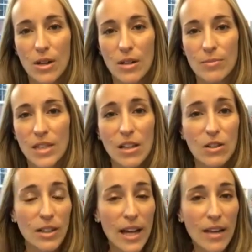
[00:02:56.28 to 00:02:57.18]
take a
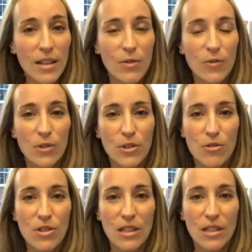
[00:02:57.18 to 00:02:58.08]
look at if you're
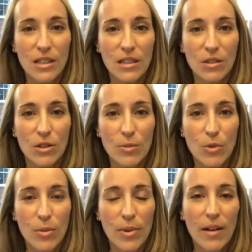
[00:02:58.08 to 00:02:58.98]
interested in learning
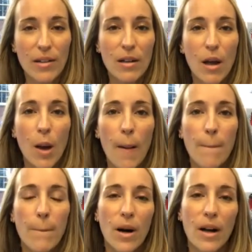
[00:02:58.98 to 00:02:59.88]
more about it.
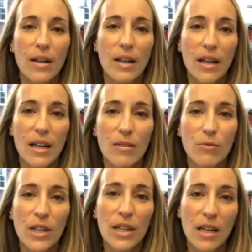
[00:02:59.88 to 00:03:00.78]
But in
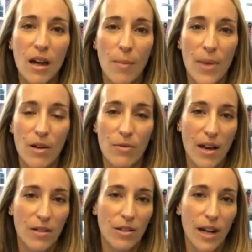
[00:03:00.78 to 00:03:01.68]
reading about
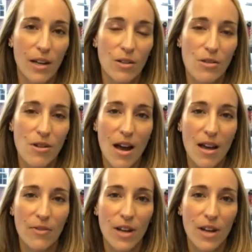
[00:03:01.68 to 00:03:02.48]
radical candor, I've